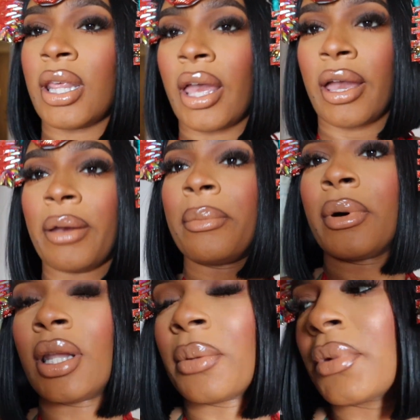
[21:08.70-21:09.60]
that.
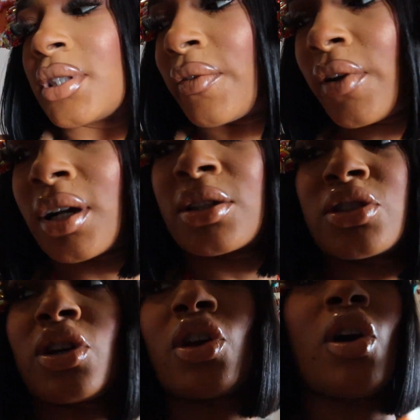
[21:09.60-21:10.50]
But let me see if I can
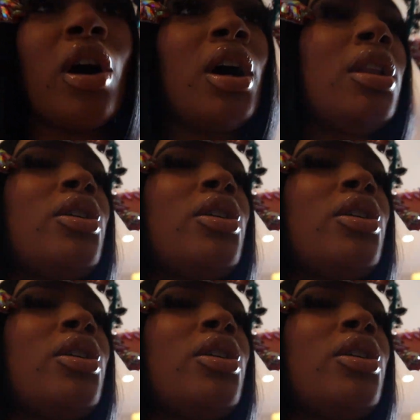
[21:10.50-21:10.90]
show y'all a